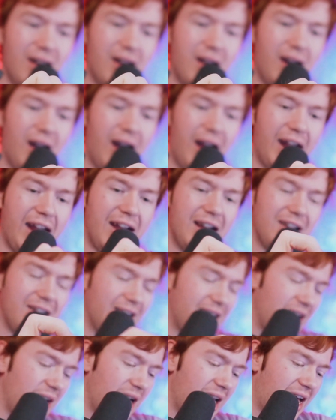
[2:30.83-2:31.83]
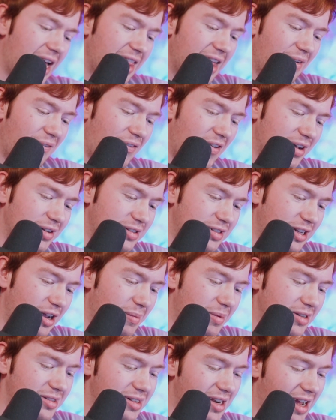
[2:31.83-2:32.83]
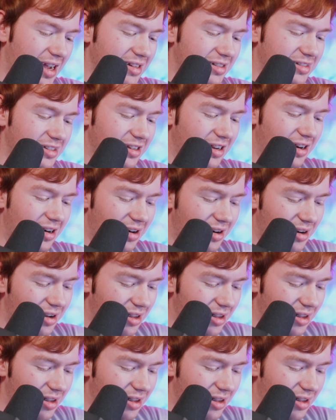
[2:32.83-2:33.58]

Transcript: I ain't gonna lie, that feels so much nicer.